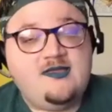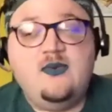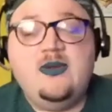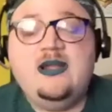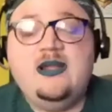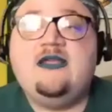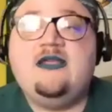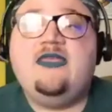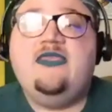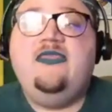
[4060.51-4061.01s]

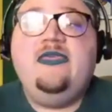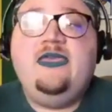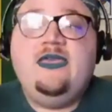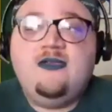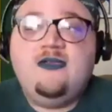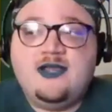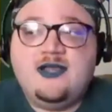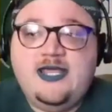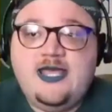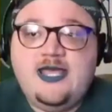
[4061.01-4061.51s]
Queer
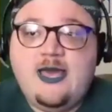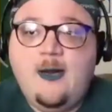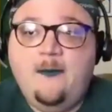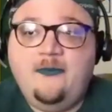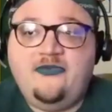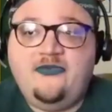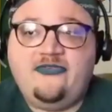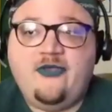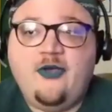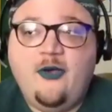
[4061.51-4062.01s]
theory
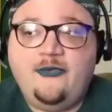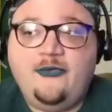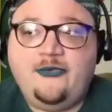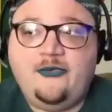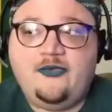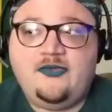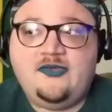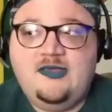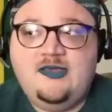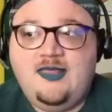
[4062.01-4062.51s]
helps us also
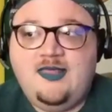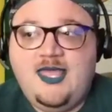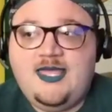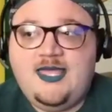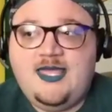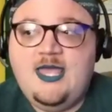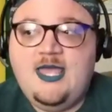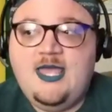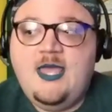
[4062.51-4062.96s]
see like